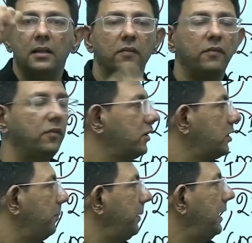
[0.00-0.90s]
The
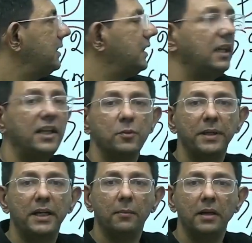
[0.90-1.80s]
first P is English,
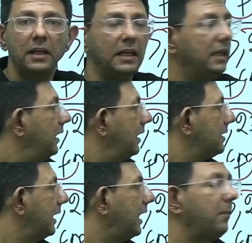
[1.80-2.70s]
P-double-E.
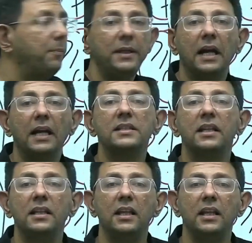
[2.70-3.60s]
Second PI is
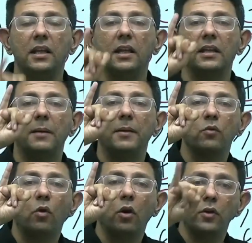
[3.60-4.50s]
Hindi. That means
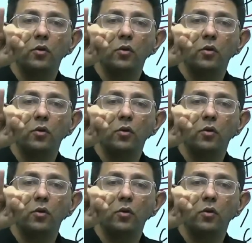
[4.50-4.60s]
what